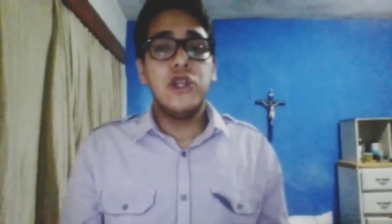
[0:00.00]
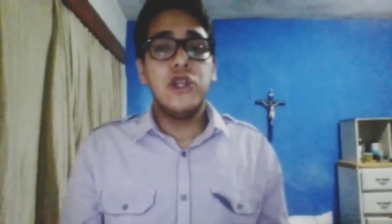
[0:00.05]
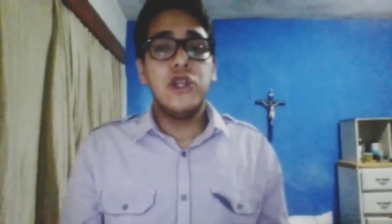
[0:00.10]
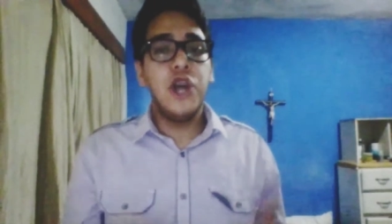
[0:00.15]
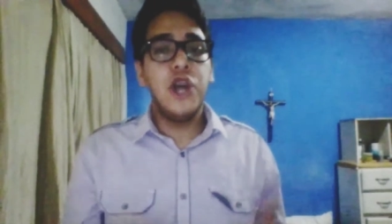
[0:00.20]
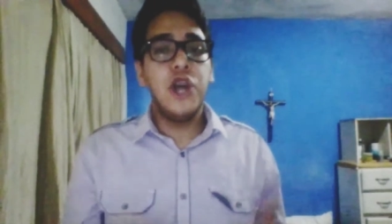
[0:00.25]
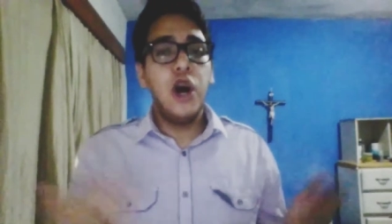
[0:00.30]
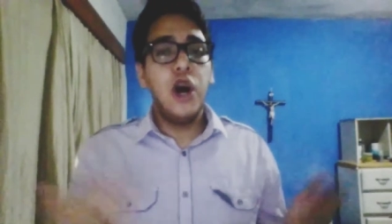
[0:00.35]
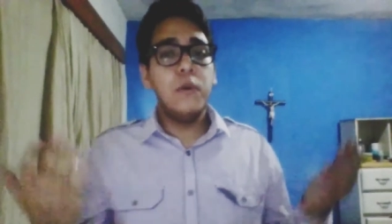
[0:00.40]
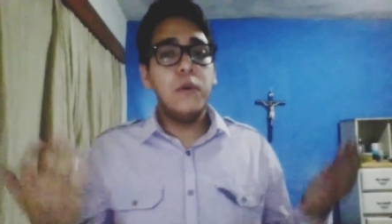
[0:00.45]

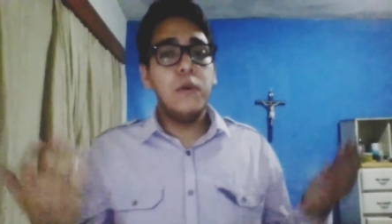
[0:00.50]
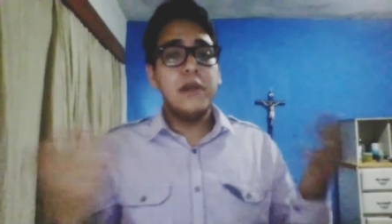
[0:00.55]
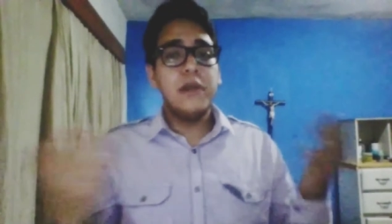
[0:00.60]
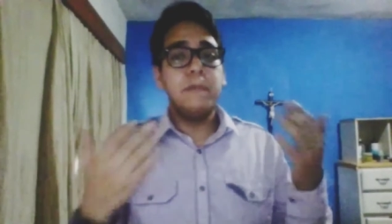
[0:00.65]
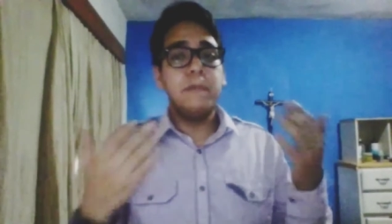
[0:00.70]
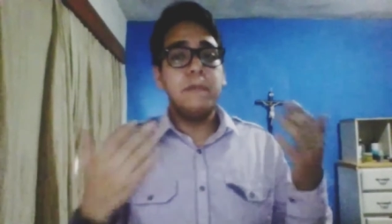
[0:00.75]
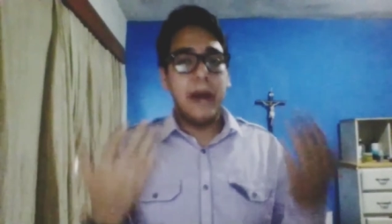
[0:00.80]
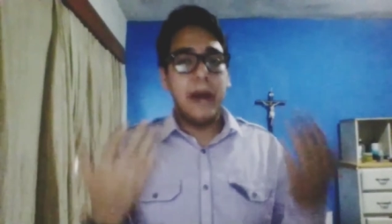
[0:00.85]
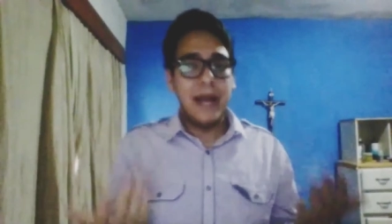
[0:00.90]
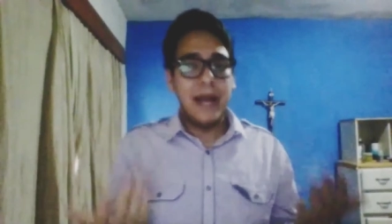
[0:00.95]
Show
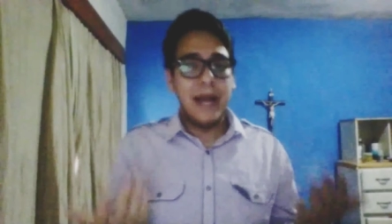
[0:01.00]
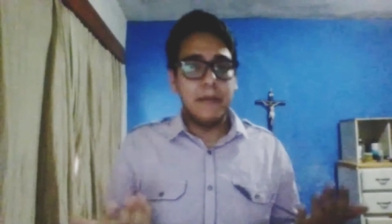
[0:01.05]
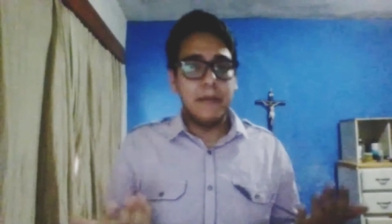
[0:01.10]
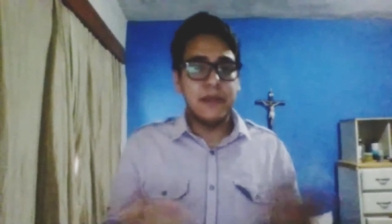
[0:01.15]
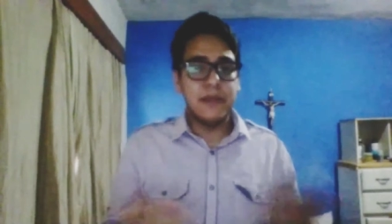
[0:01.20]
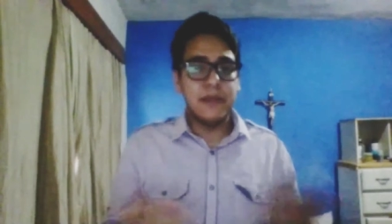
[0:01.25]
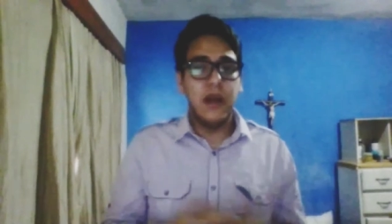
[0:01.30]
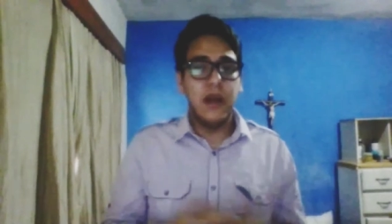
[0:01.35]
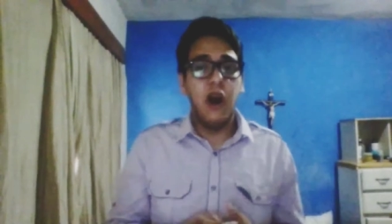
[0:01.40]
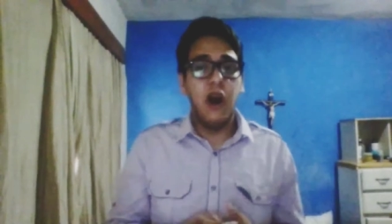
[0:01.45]
the
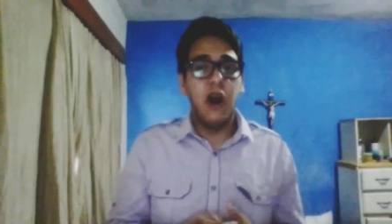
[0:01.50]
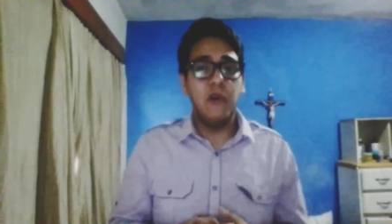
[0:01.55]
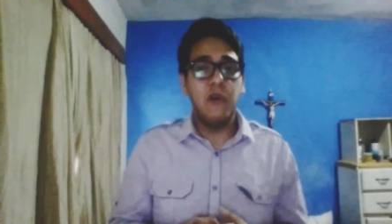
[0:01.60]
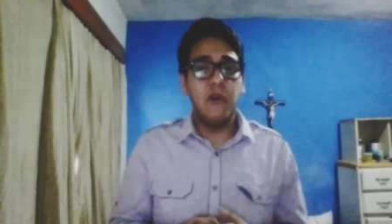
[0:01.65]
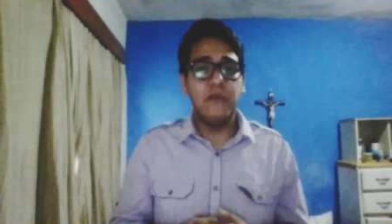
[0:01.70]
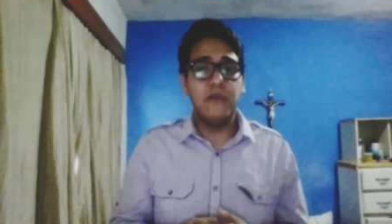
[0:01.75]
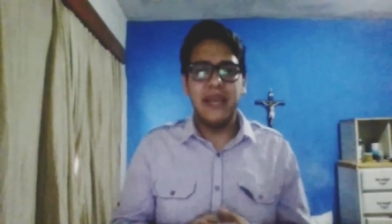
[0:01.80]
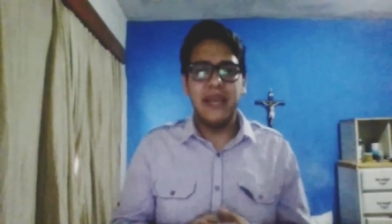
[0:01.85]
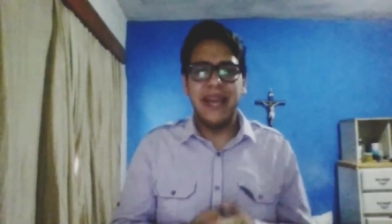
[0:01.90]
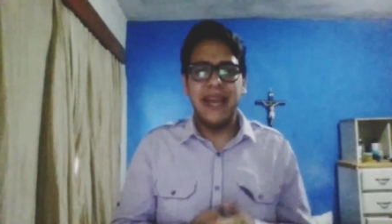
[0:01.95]
palms
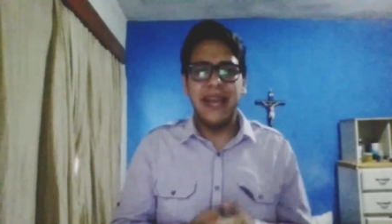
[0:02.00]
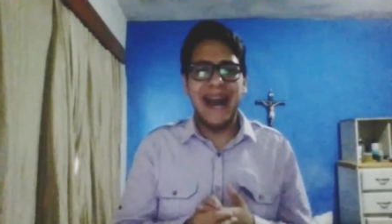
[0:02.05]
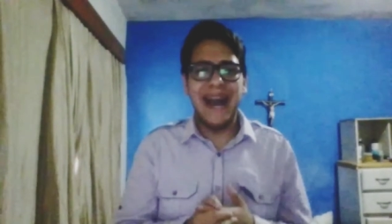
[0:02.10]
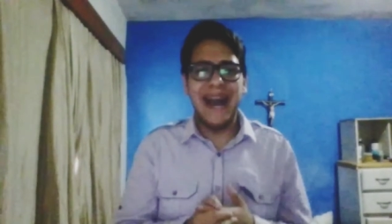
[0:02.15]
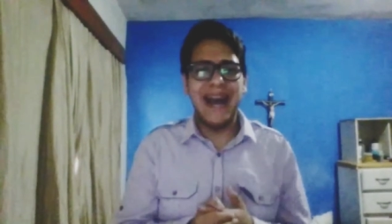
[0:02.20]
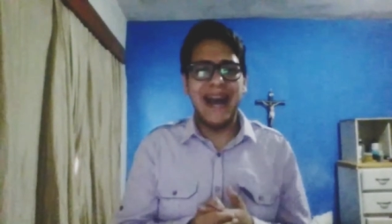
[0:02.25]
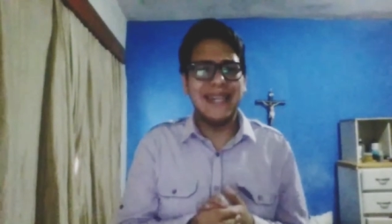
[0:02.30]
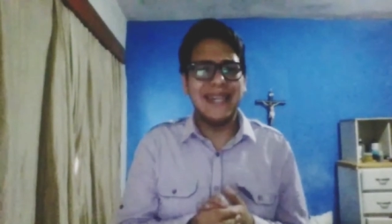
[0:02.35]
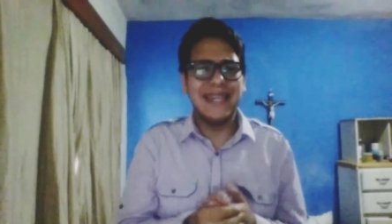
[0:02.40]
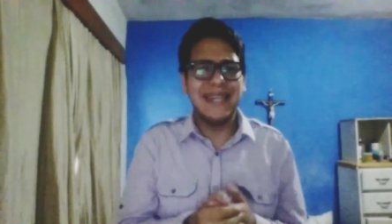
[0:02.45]
of the
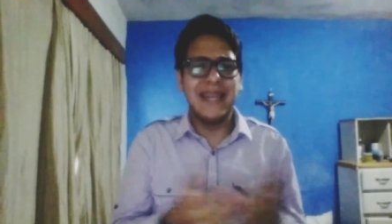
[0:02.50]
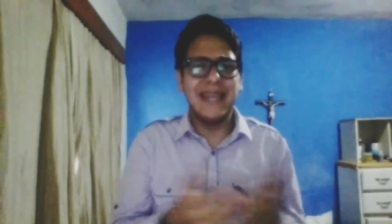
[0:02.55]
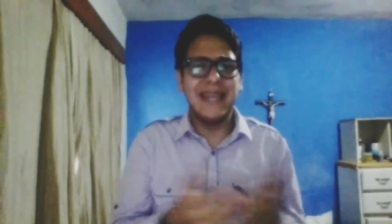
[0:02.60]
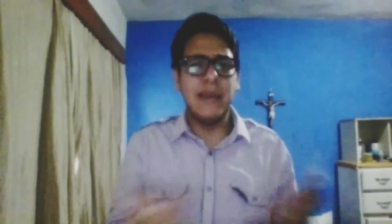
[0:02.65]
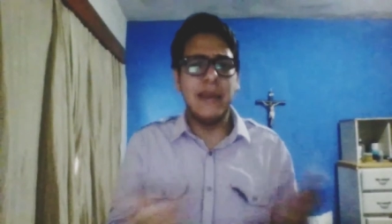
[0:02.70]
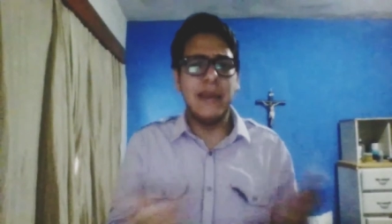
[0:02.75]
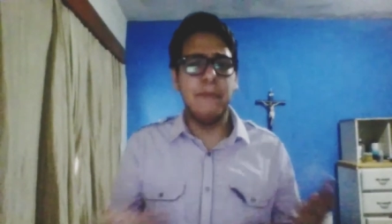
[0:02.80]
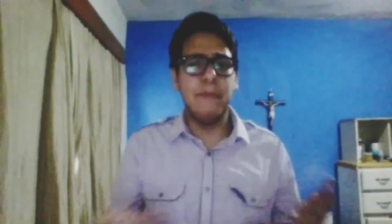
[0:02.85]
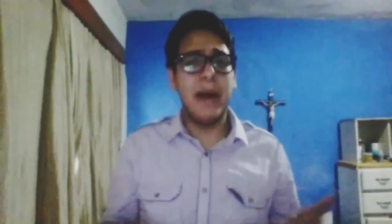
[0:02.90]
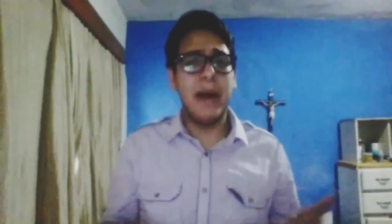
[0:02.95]
hands in
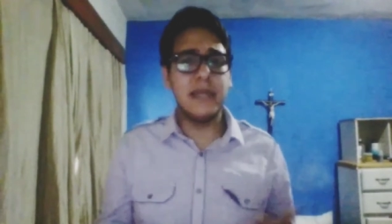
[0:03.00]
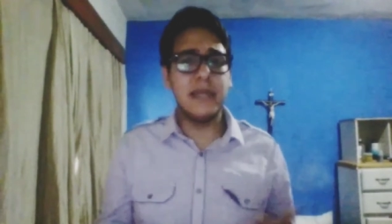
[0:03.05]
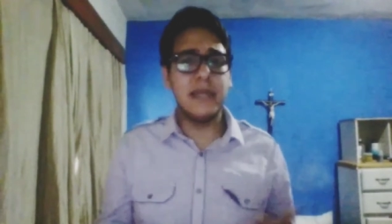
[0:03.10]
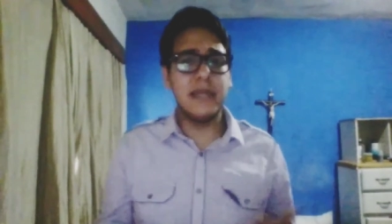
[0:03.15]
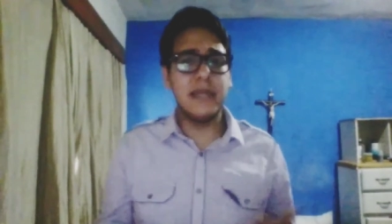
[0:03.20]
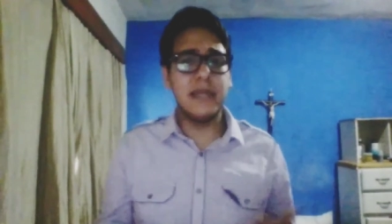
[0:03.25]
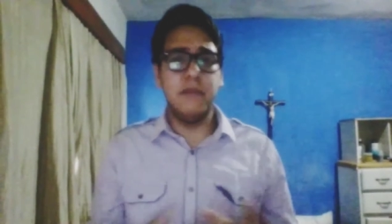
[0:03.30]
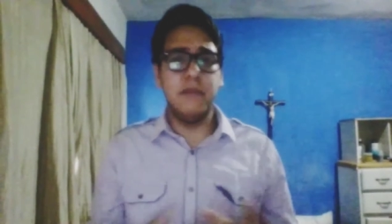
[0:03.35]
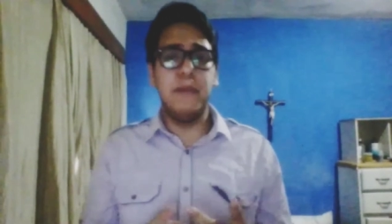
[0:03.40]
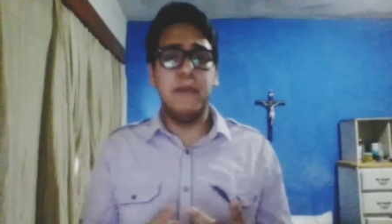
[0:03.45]
the
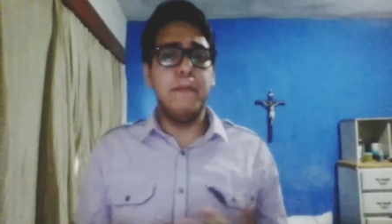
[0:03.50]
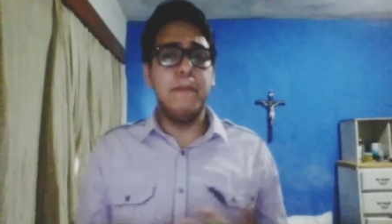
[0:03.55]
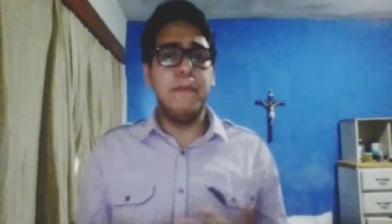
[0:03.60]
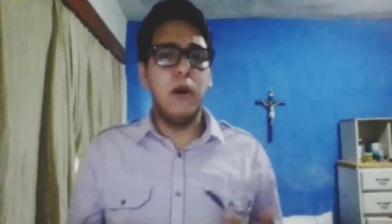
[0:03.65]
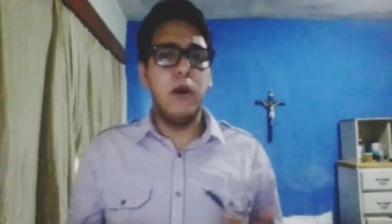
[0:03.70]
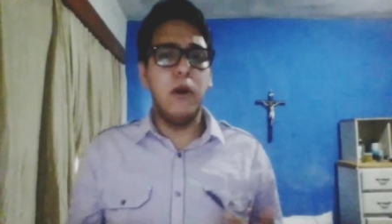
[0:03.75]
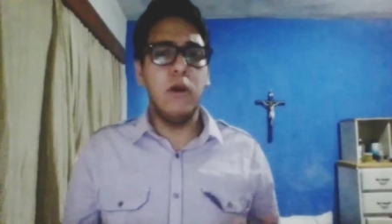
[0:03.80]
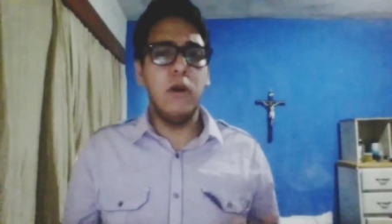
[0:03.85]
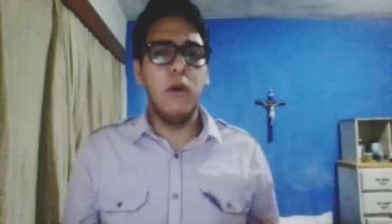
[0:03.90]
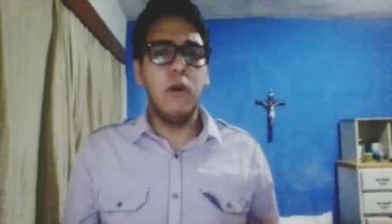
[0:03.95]
past the
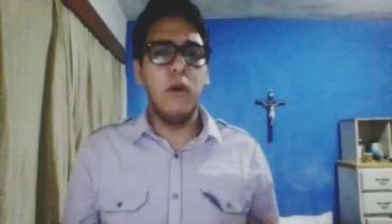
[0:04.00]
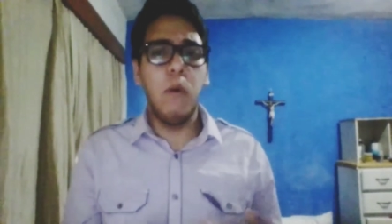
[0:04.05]
people,